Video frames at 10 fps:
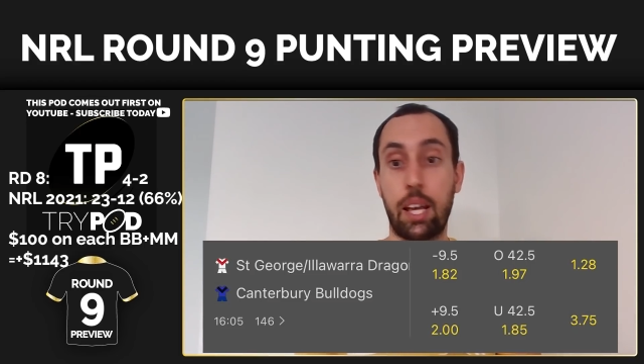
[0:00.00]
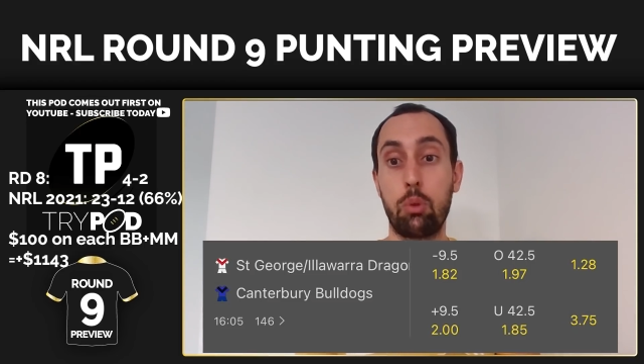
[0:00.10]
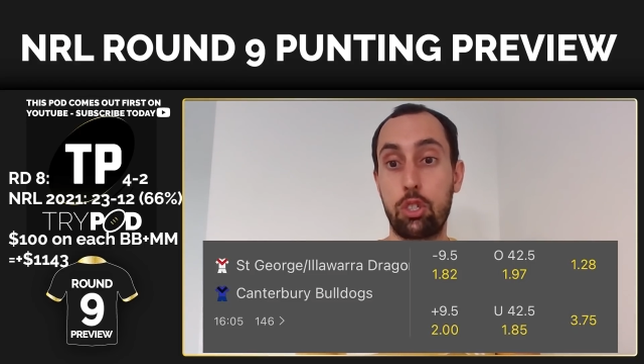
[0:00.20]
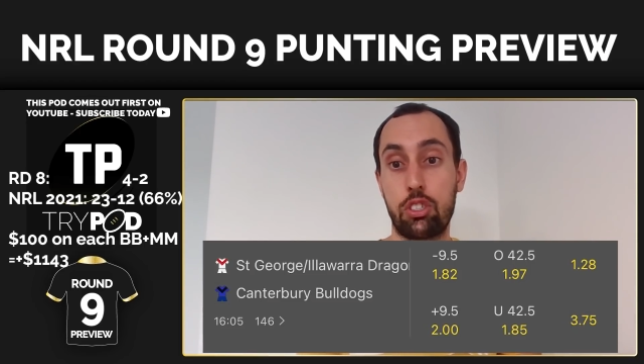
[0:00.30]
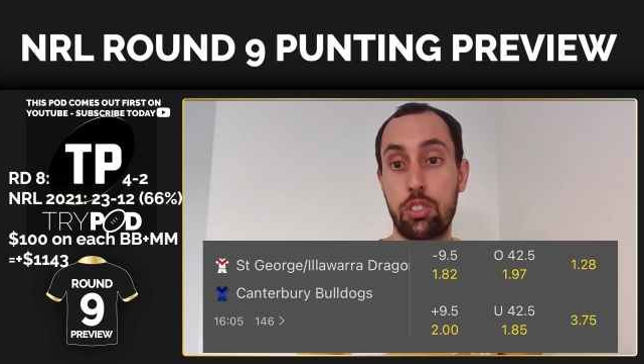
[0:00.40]
they
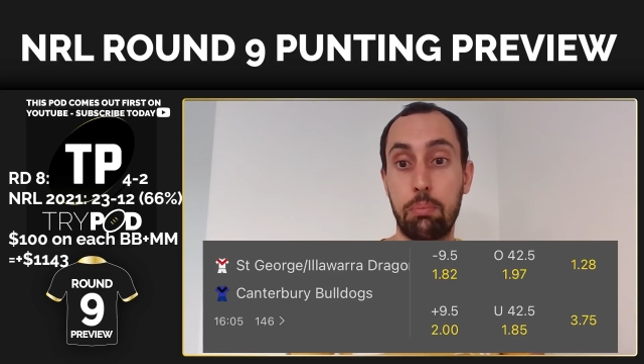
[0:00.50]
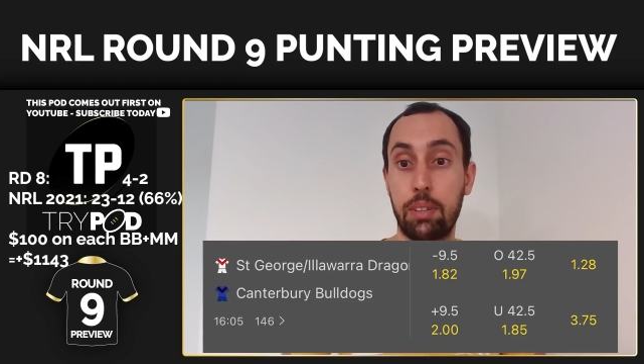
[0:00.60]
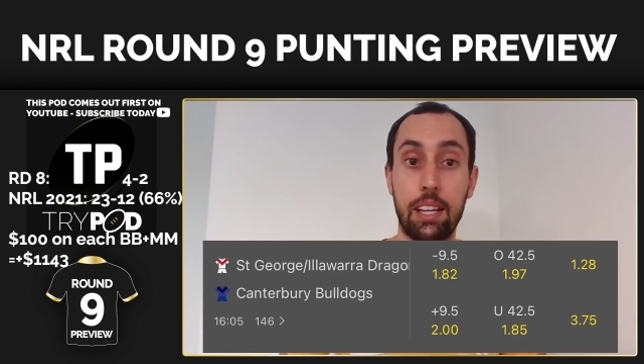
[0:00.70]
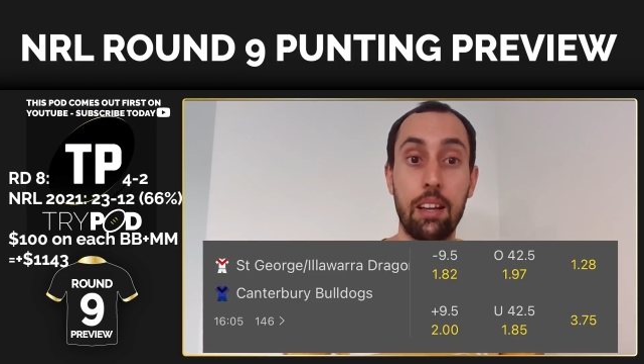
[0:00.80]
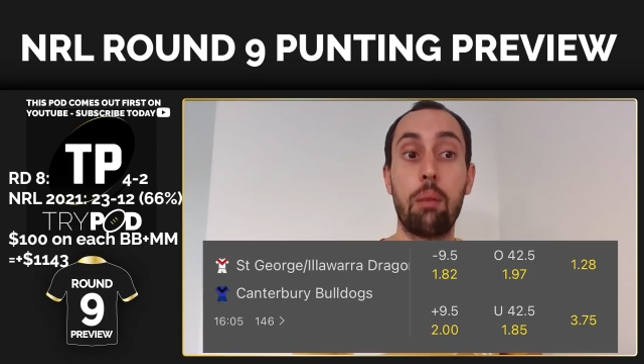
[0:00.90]
were just
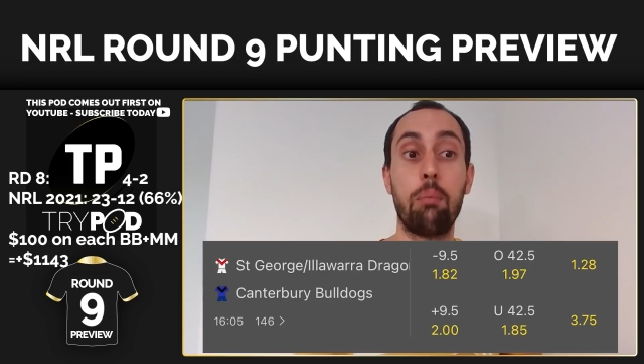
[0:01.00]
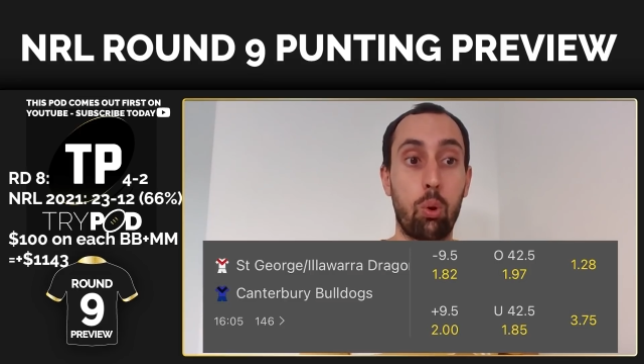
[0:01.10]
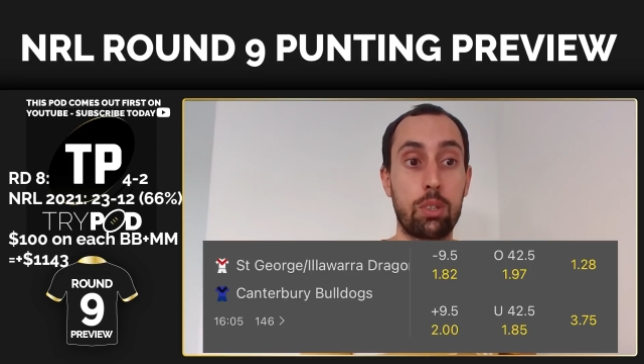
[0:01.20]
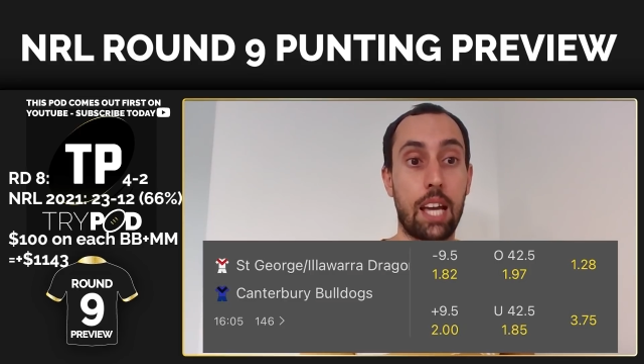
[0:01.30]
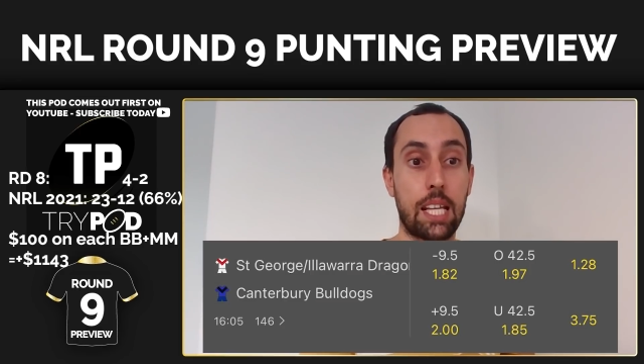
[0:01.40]
simply
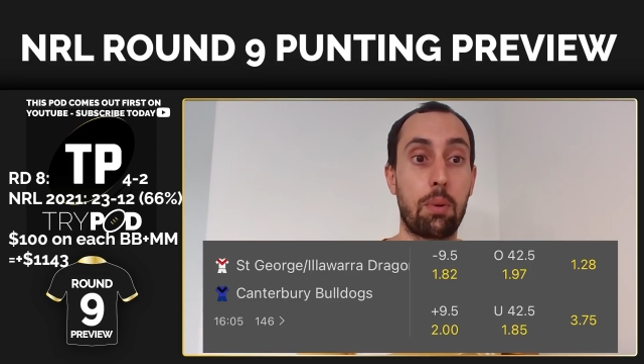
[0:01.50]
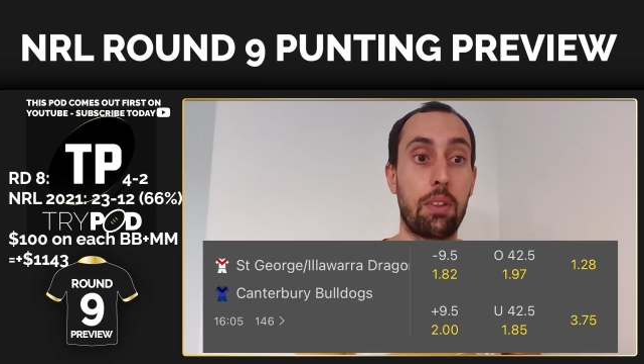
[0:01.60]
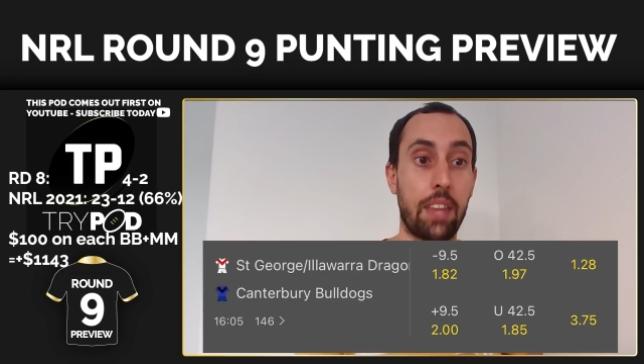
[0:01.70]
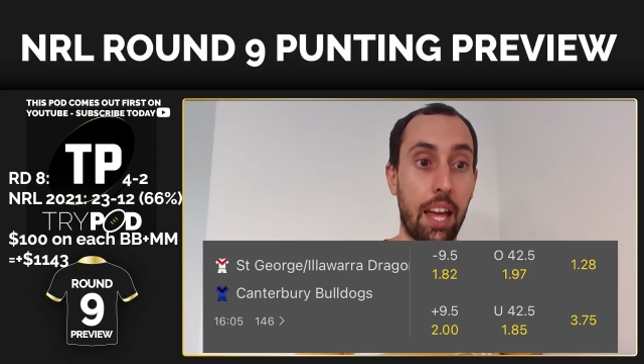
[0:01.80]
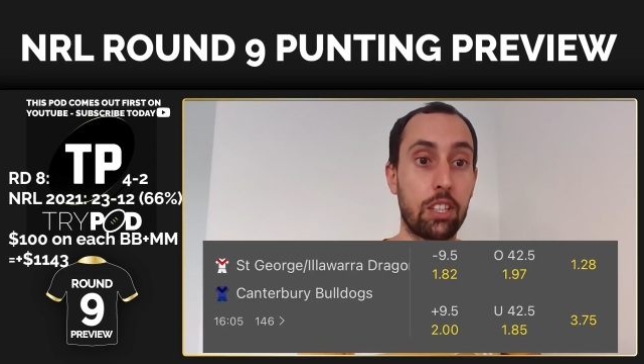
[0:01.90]
more
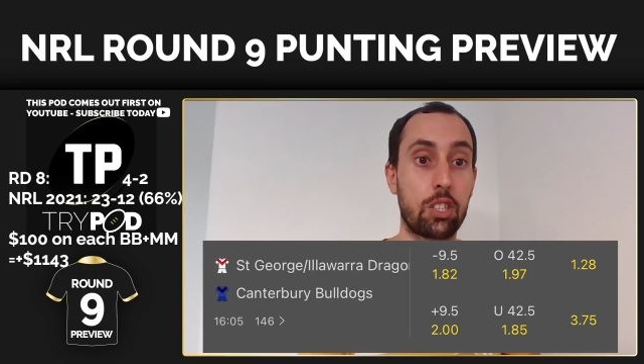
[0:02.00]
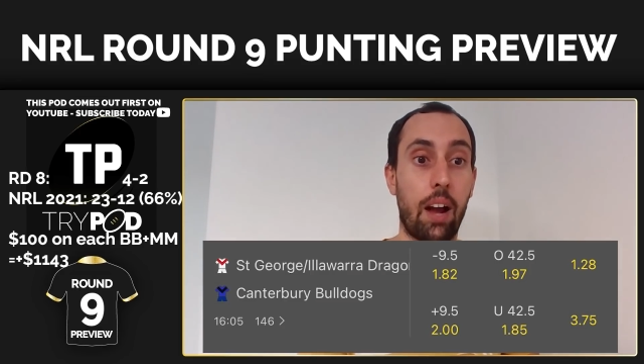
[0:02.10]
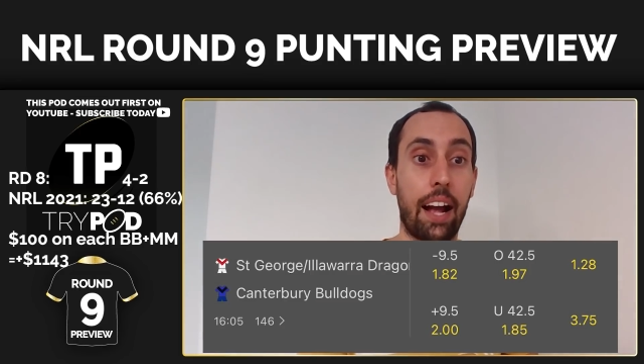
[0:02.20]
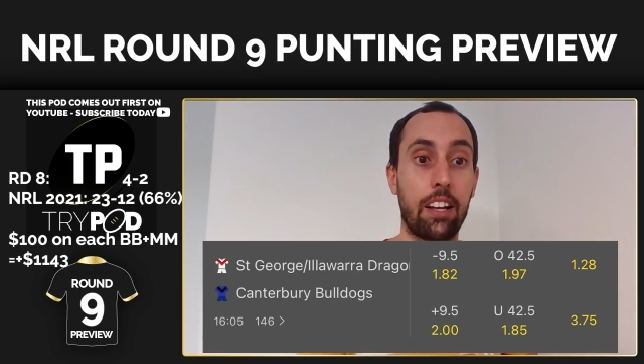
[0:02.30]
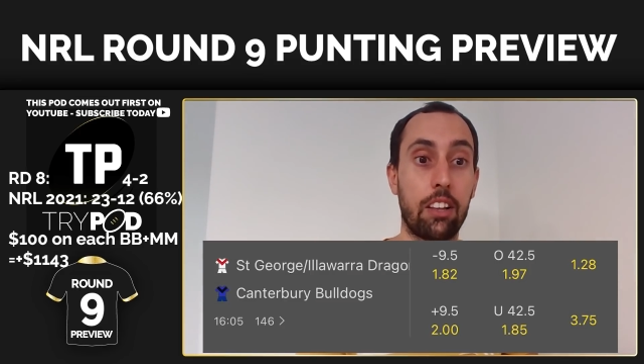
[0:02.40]
desperate than the
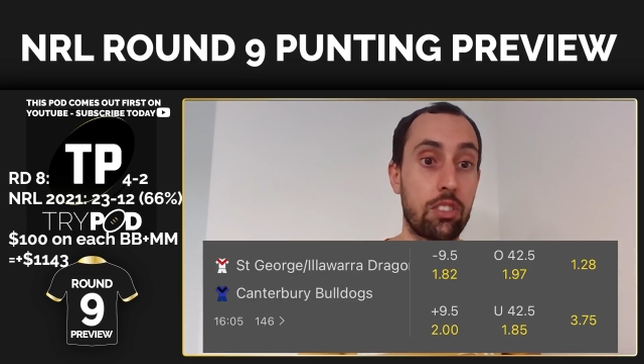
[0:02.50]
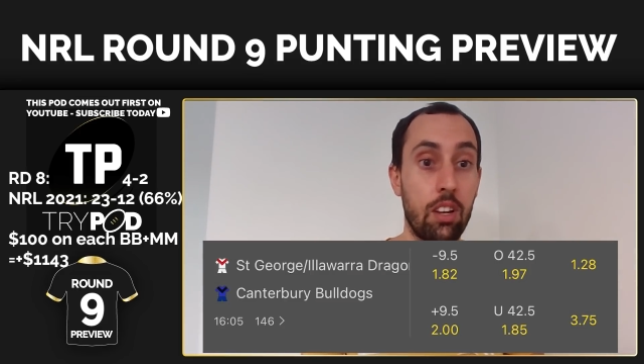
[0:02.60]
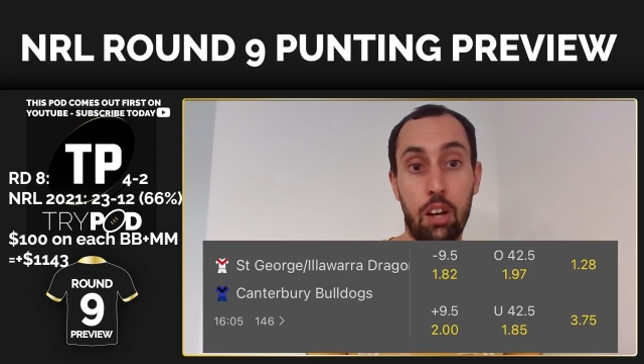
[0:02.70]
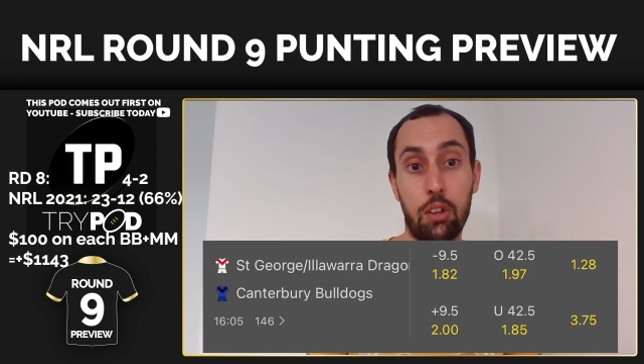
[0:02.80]
Dragons.